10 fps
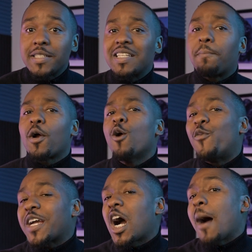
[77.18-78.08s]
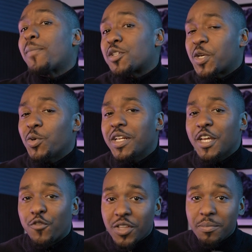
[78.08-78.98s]
is the perfect
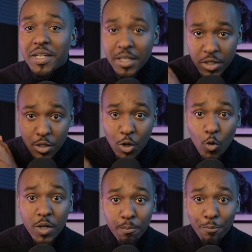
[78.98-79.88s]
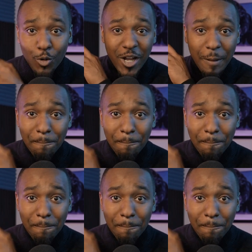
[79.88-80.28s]
opportunity for them to get their golden boy